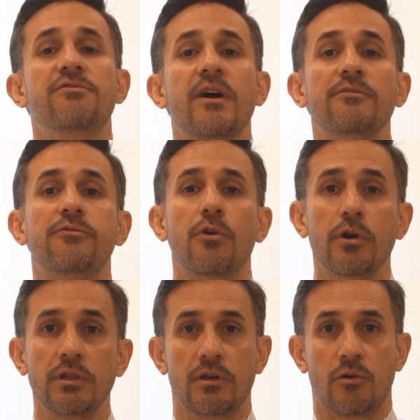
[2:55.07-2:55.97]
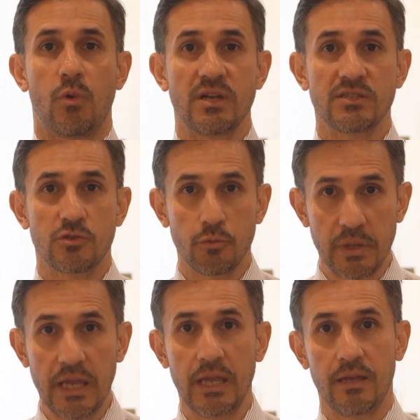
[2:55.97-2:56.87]
if a foreigner wants to
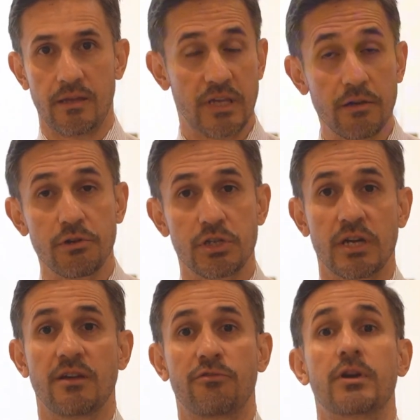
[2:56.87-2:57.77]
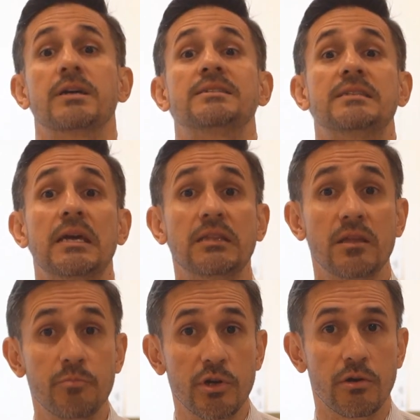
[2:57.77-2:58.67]
be here in China for an
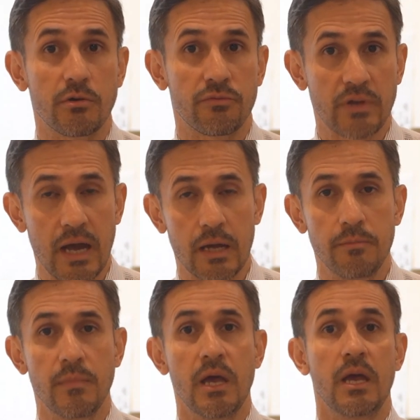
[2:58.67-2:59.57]
extended period of time,